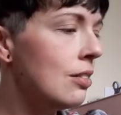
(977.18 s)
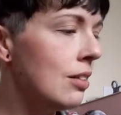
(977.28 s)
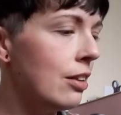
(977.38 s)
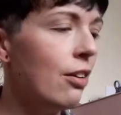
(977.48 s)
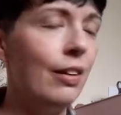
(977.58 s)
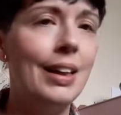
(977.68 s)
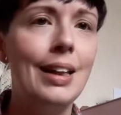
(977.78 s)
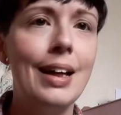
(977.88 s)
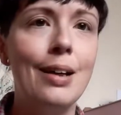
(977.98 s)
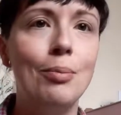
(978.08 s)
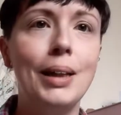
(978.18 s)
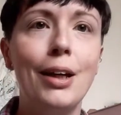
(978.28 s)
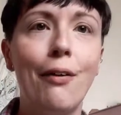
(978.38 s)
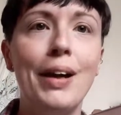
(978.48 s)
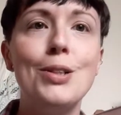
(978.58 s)
I don't really like them
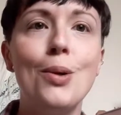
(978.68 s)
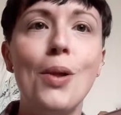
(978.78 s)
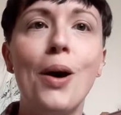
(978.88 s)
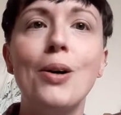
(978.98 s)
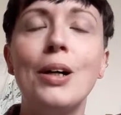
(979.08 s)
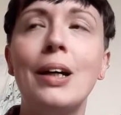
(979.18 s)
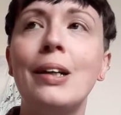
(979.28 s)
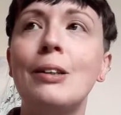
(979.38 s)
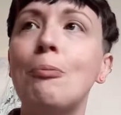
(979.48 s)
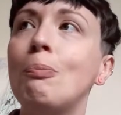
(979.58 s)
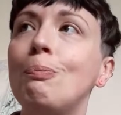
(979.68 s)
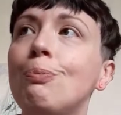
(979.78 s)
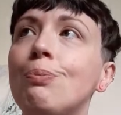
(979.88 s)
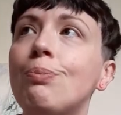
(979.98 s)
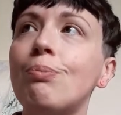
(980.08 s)
lingering too long, and
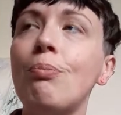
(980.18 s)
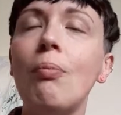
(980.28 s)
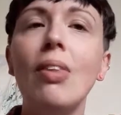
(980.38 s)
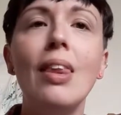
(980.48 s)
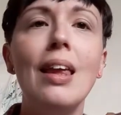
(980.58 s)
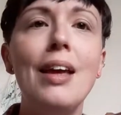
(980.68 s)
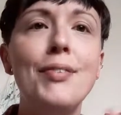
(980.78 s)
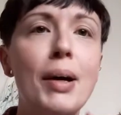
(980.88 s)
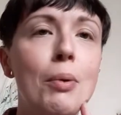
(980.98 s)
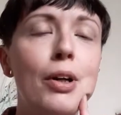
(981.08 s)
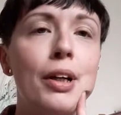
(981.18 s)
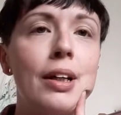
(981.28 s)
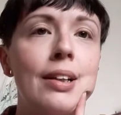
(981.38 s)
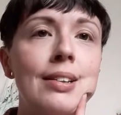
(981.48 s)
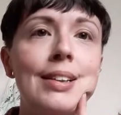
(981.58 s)
if I want
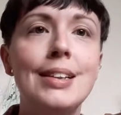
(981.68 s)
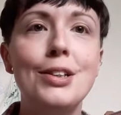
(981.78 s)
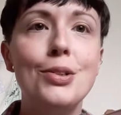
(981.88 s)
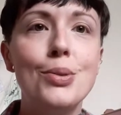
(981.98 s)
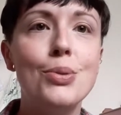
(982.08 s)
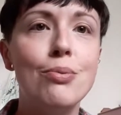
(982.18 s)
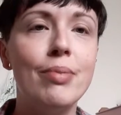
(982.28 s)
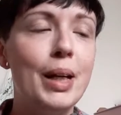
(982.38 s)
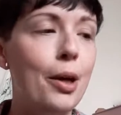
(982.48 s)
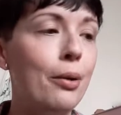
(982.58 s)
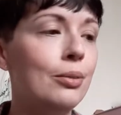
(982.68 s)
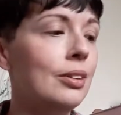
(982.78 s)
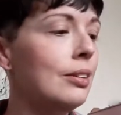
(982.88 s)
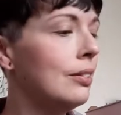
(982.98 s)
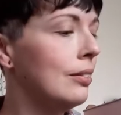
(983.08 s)
to do some of my own
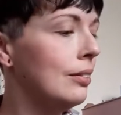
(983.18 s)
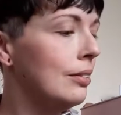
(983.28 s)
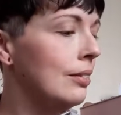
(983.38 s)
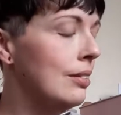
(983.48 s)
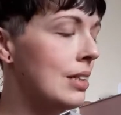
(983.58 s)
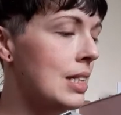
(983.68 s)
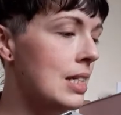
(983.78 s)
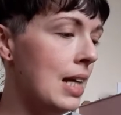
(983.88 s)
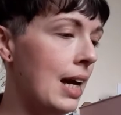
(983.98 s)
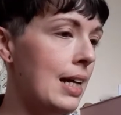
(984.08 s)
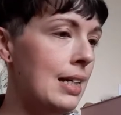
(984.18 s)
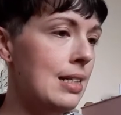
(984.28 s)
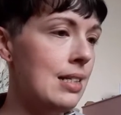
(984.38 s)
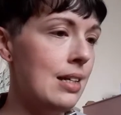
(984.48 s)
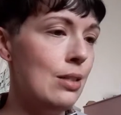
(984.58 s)

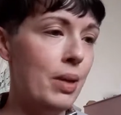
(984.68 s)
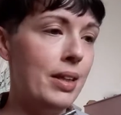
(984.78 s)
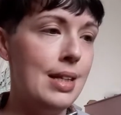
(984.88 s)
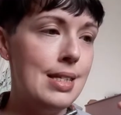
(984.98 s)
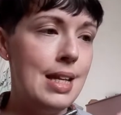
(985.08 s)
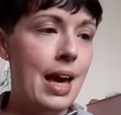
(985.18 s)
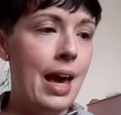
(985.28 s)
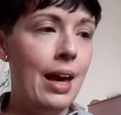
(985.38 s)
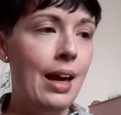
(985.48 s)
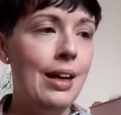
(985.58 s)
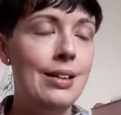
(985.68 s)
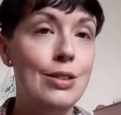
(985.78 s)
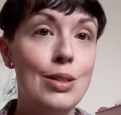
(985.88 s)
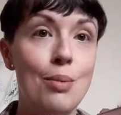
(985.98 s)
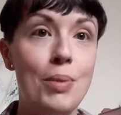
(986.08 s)
designs as well as knitting
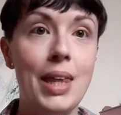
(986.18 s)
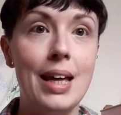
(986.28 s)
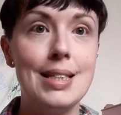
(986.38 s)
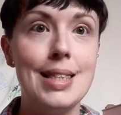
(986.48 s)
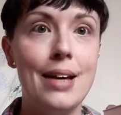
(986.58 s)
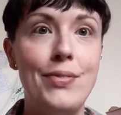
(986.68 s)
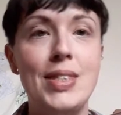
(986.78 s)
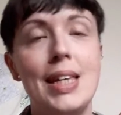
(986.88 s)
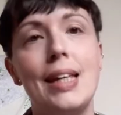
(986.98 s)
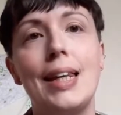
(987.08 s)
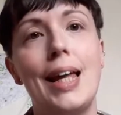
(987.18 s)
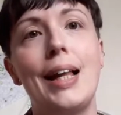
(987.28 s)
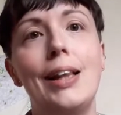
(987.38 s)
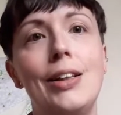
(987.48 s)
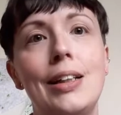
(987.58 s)
some things that I've seen that
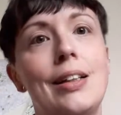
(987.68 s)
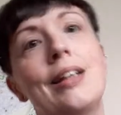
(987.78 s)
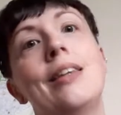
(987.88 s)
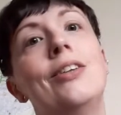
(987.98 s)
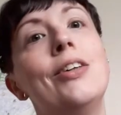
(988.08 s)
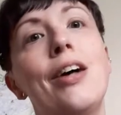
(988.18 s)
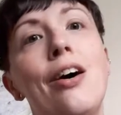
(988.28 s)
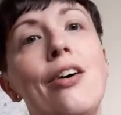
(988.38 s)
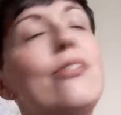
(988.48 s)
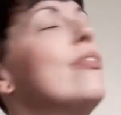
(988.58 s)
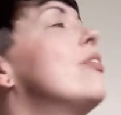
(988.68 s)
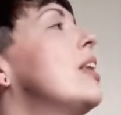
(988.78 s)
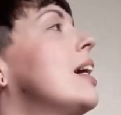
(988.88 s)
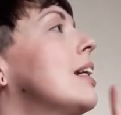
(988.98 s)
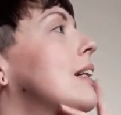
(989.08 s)
I like the look of,
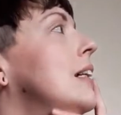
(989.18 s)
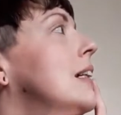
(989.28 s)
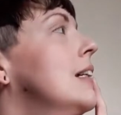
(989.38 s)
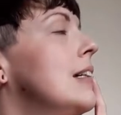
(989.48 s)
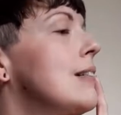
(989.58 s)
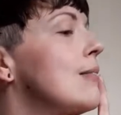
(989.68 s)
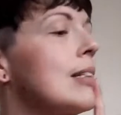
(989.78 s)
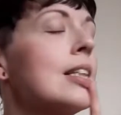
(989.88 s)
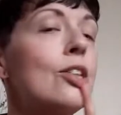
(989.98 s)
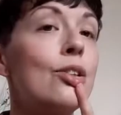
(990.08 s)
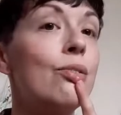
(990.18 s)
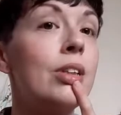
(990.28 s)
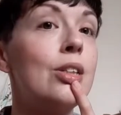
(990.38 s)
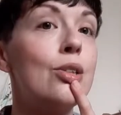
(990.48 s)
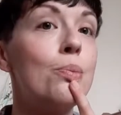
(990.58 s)
then I really should
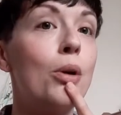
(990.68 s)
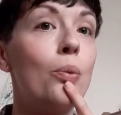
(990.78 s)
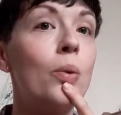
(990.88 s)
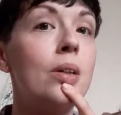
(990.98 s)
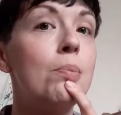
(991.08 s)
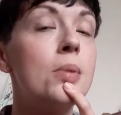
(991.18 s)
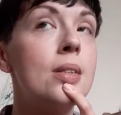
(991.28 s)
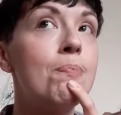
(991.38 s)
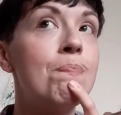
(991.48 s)
finish some old whips.